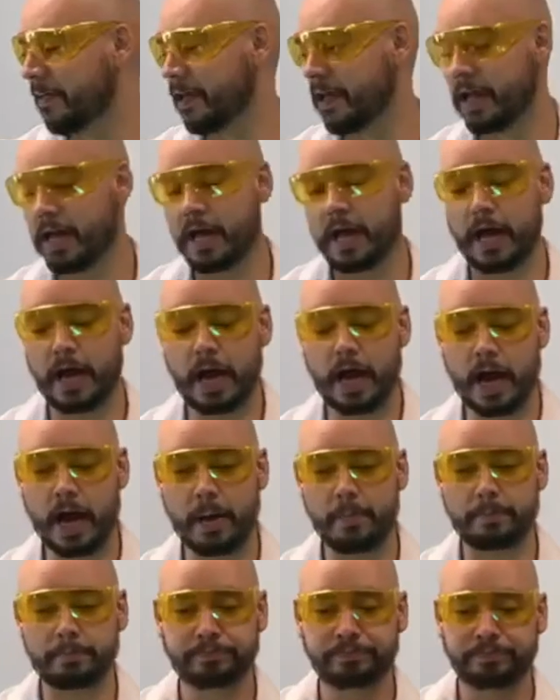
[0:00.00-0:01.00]

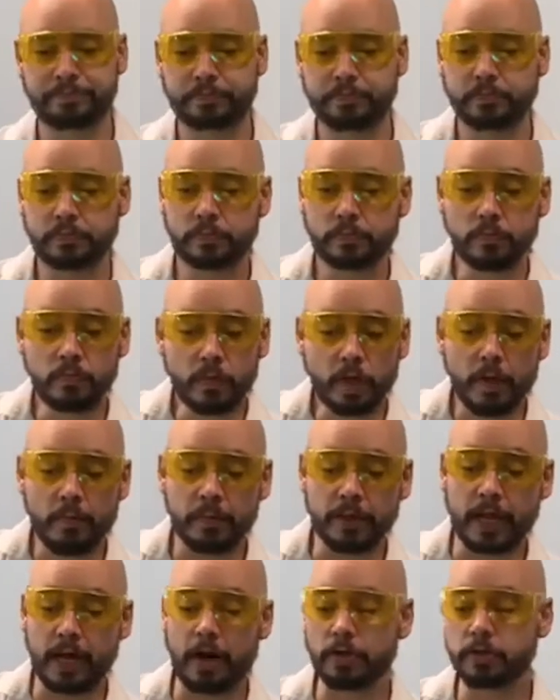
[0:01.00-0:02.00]
But
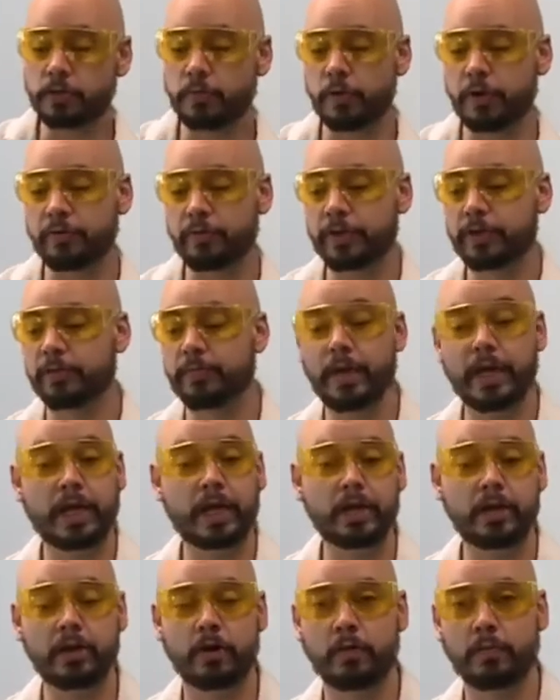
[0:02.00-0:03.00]
that also brings me to
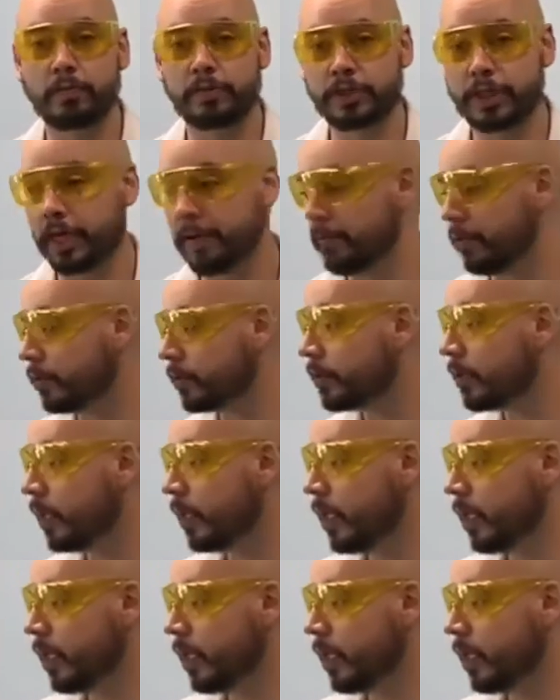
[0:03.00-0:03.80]
making your own chambers.